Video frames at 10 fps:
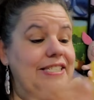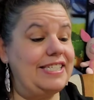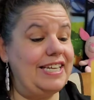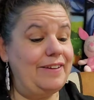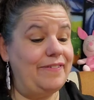
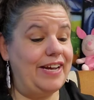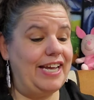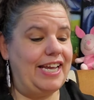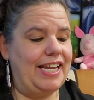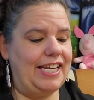C
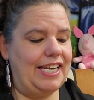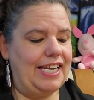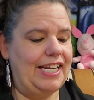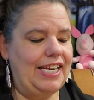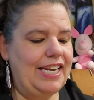one.
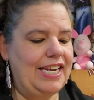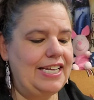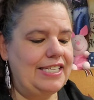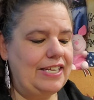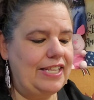
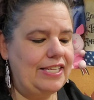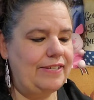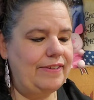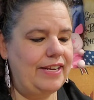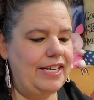So
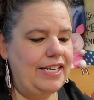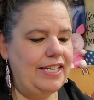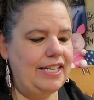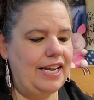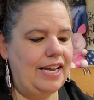this
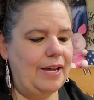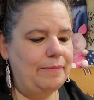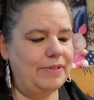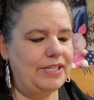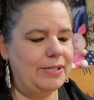one,
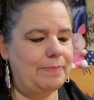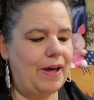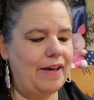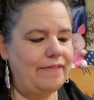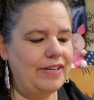um, it's a
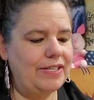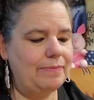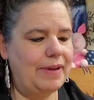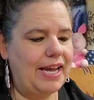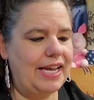spa facial
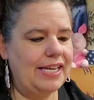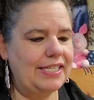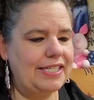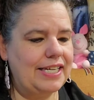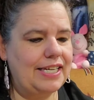
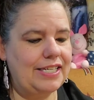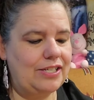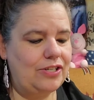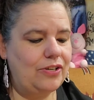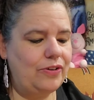mask. It
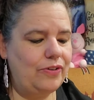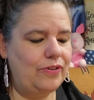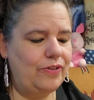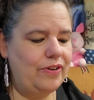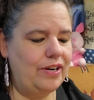is
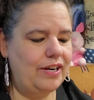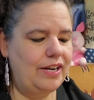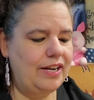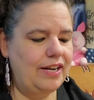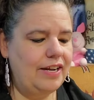to
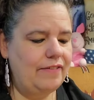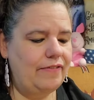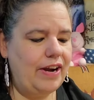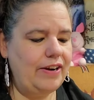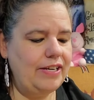
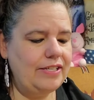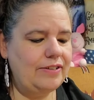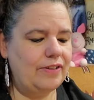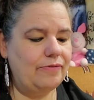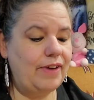fragrance
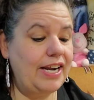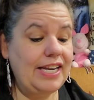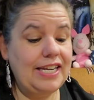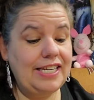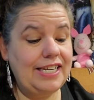of
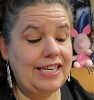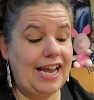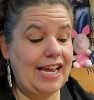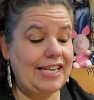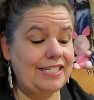radiant
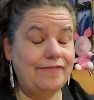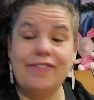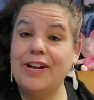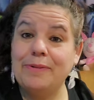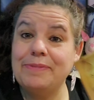enhanced
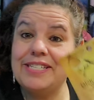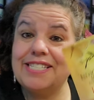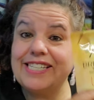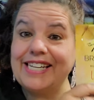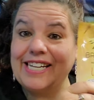vitamin
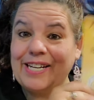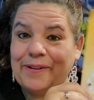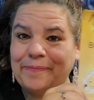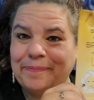C.